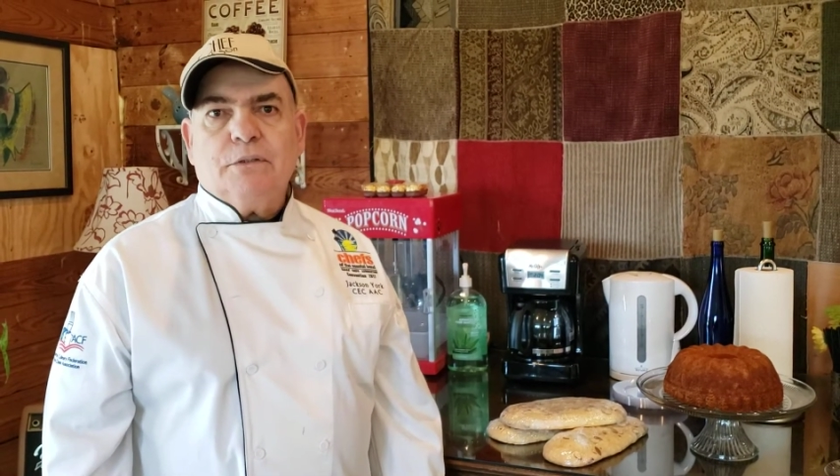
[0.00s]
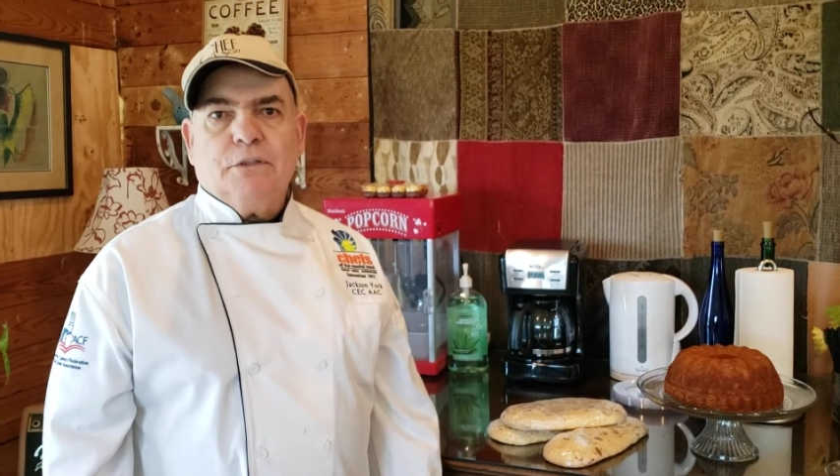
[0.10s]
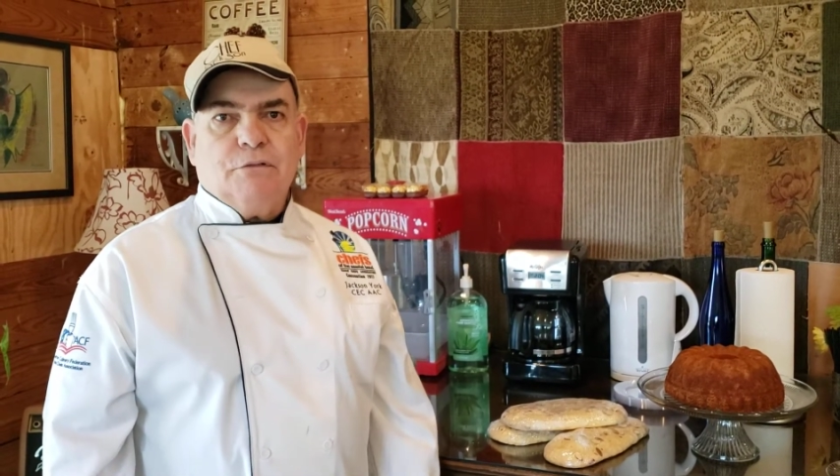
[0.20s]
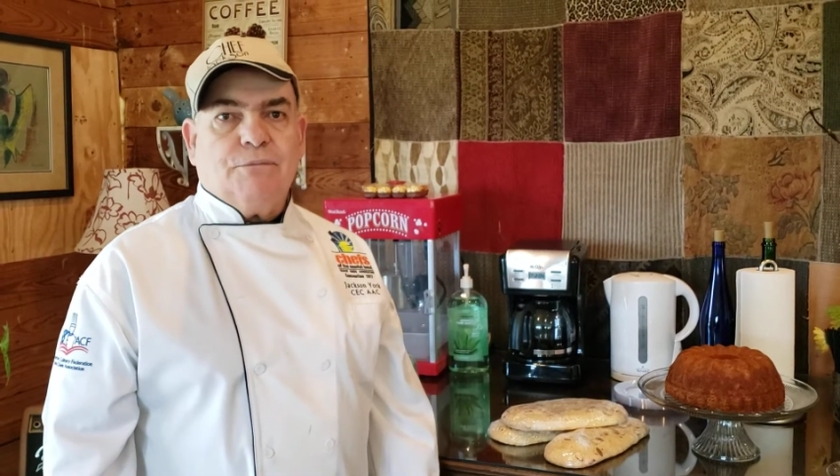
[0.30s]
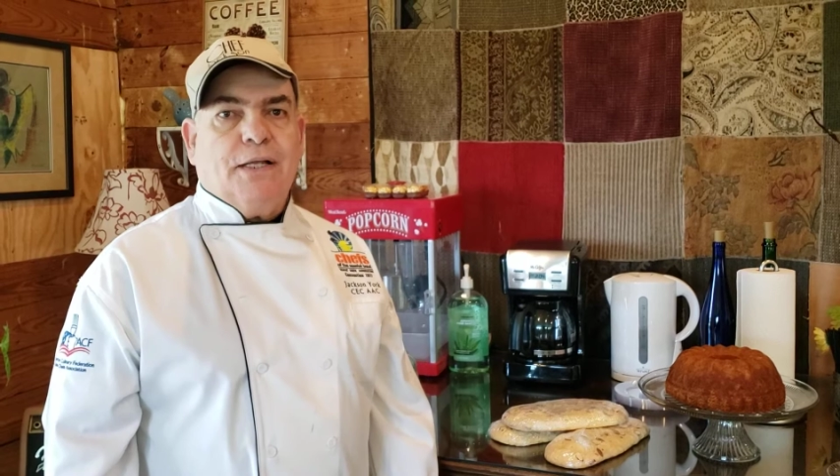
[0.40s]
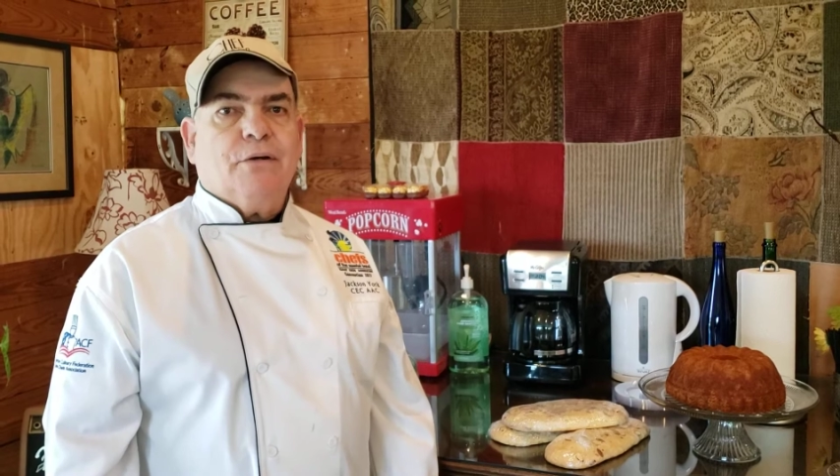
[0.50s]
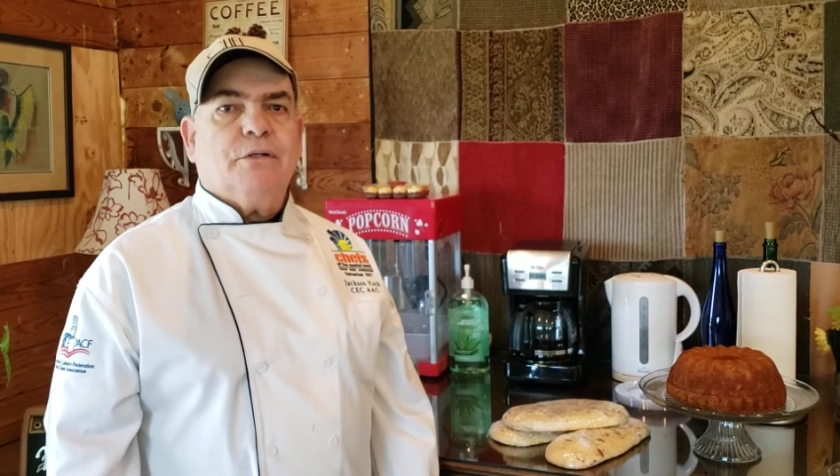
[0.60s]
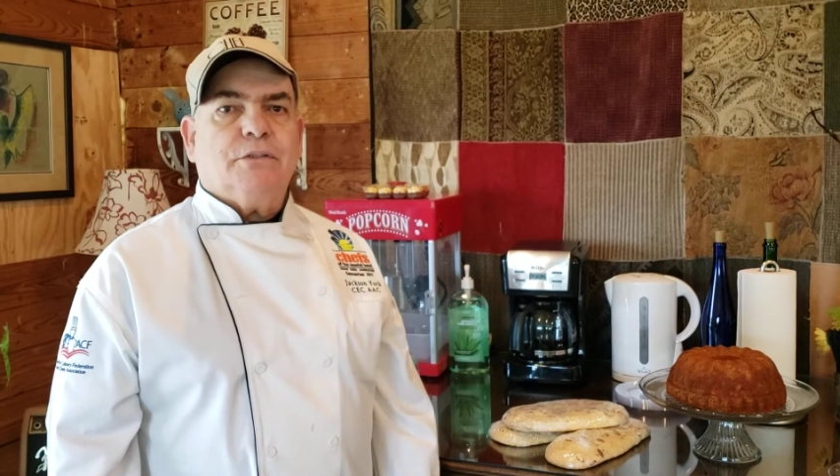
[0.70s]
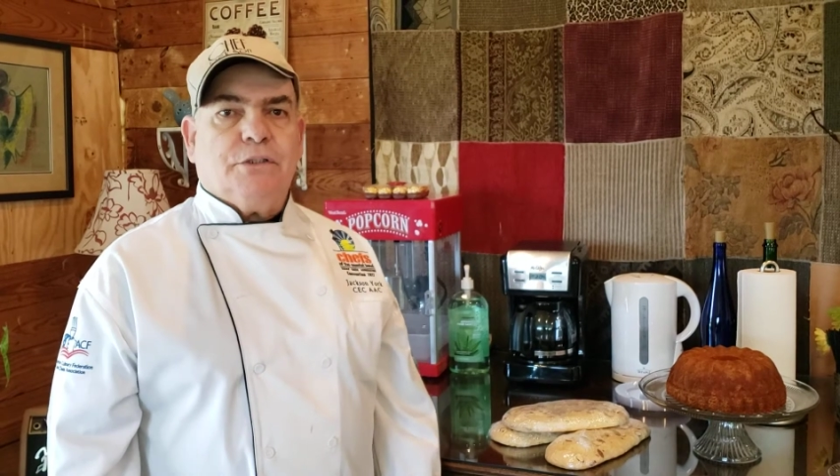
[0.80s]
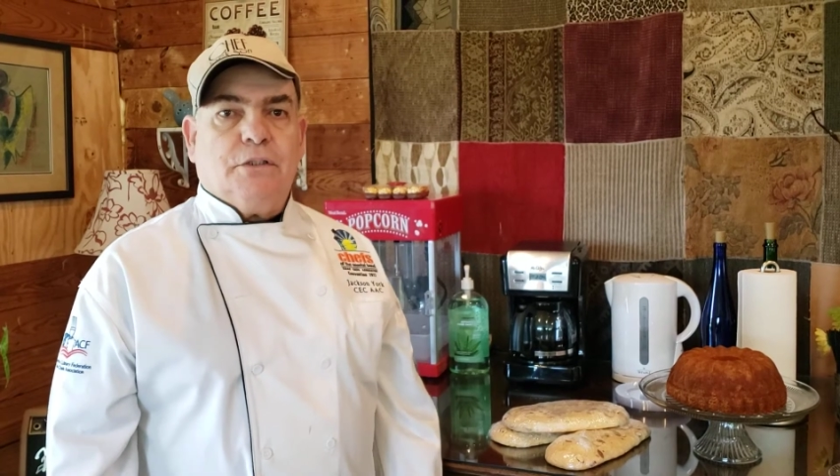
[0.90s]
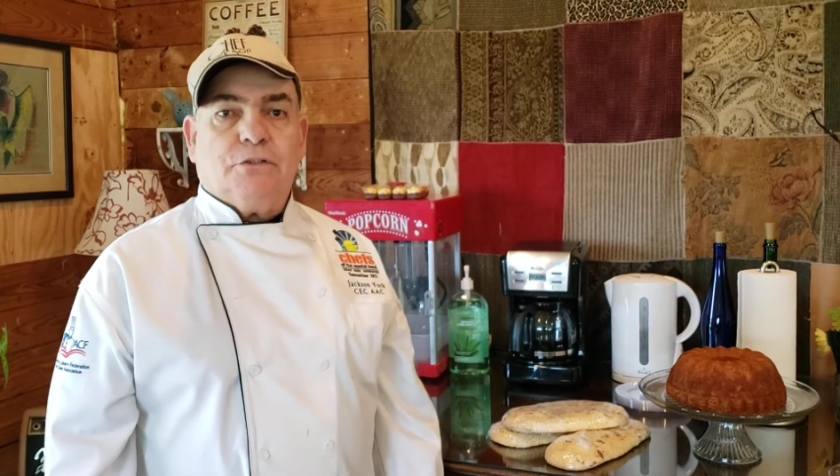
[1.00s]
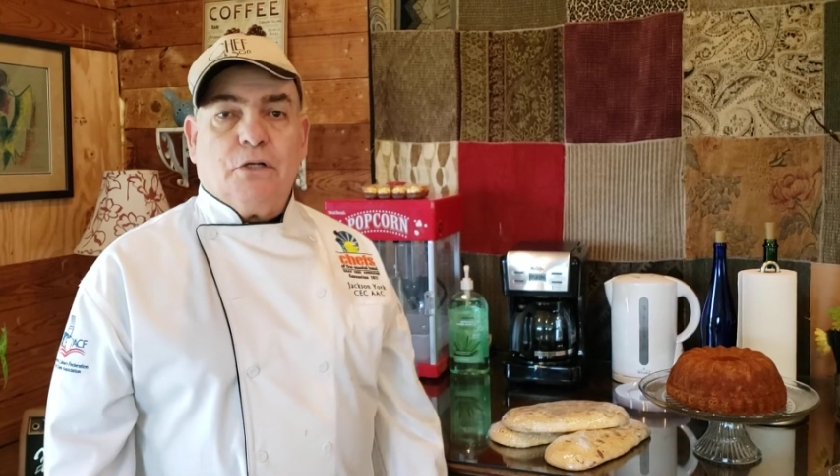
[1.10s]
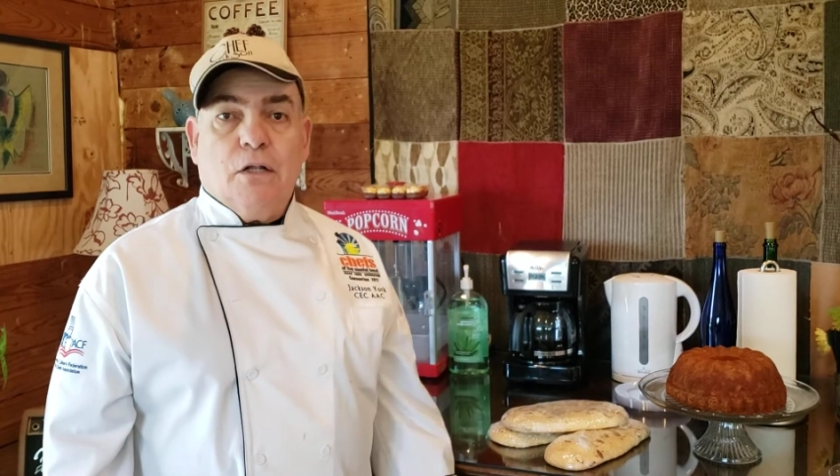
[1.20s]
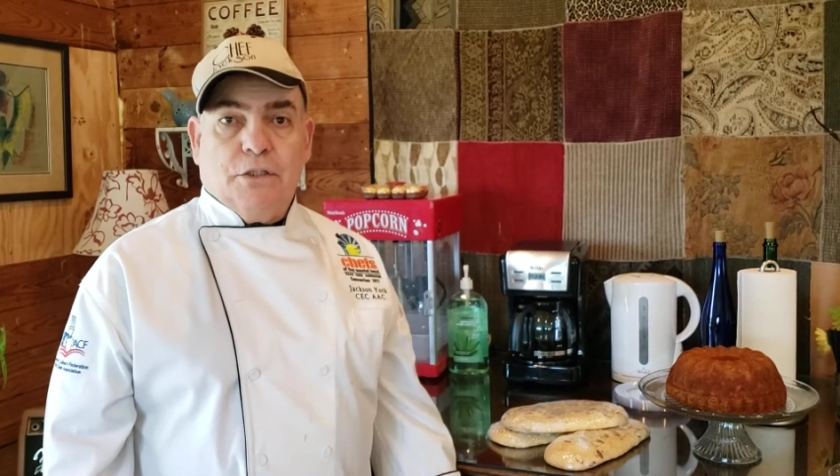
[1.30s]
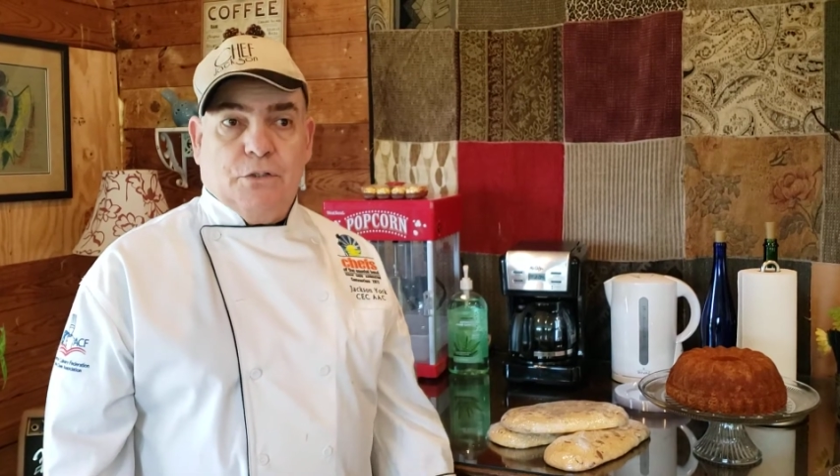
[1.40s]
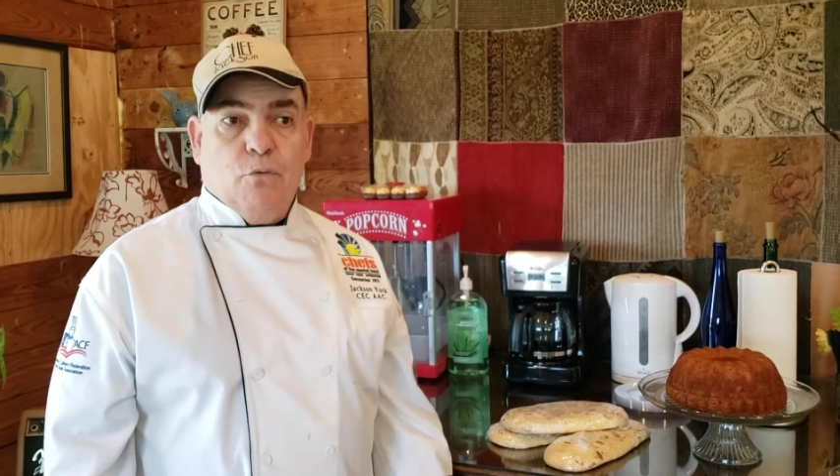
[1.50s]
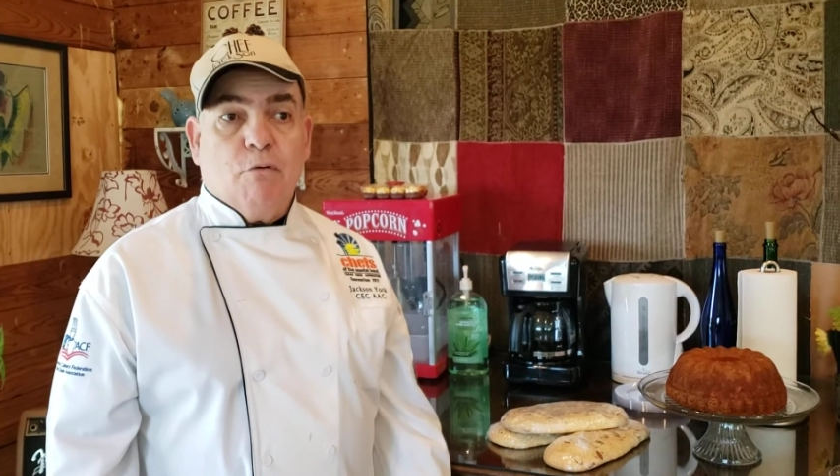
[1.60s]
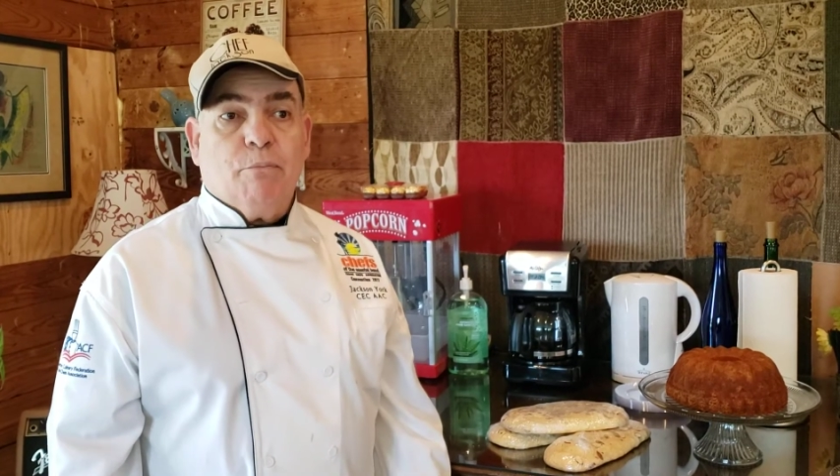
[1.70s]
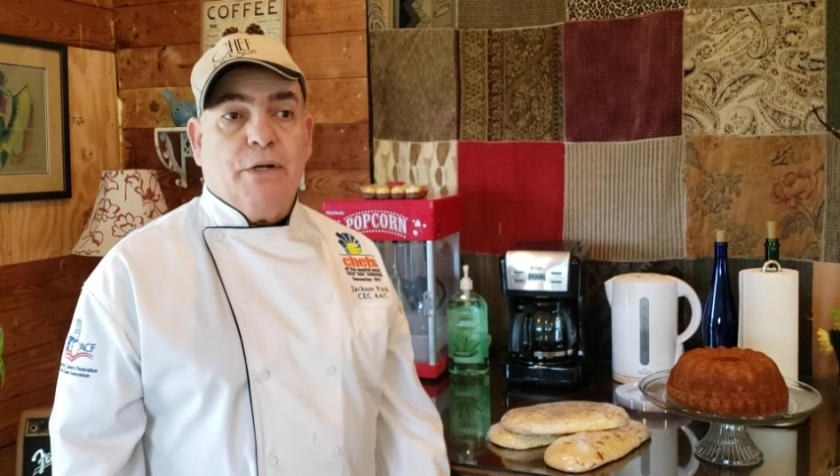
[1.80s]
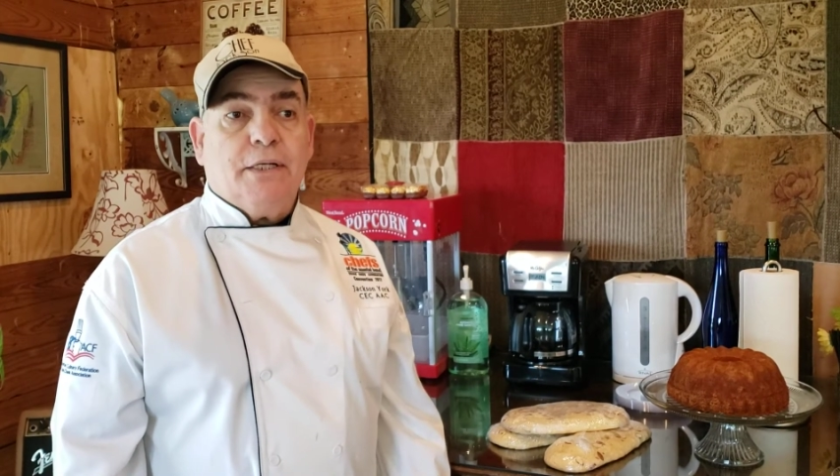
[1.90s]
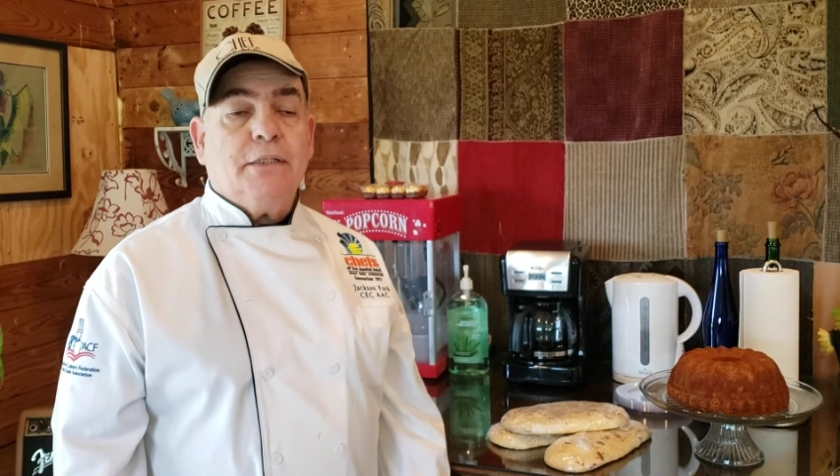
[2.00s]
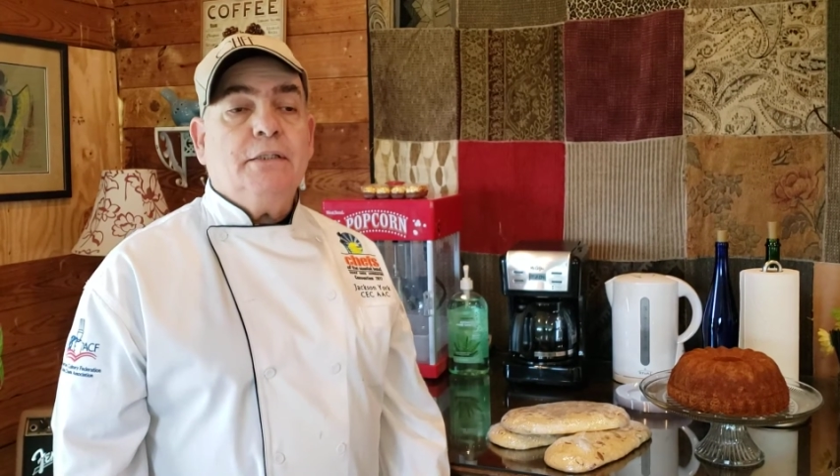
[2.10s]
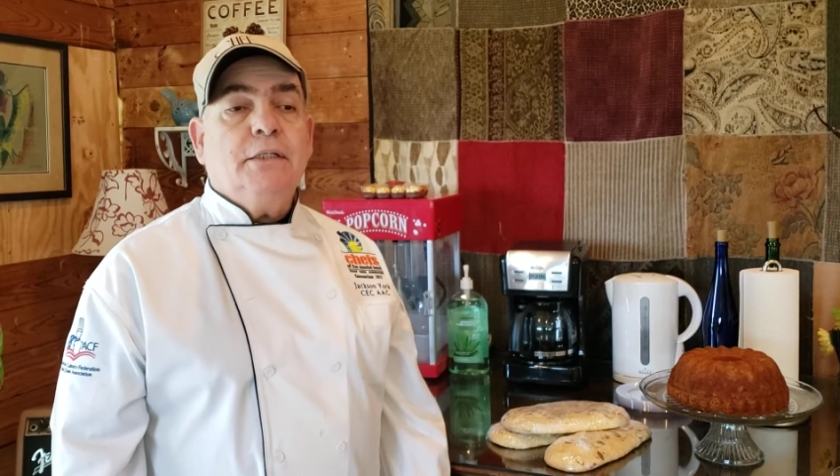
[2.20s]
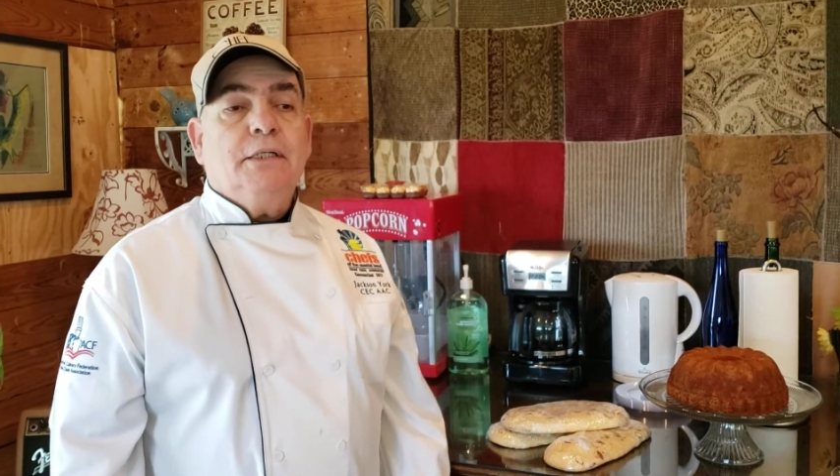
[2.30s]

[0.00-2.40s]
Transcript: little flour until it's all incorporated.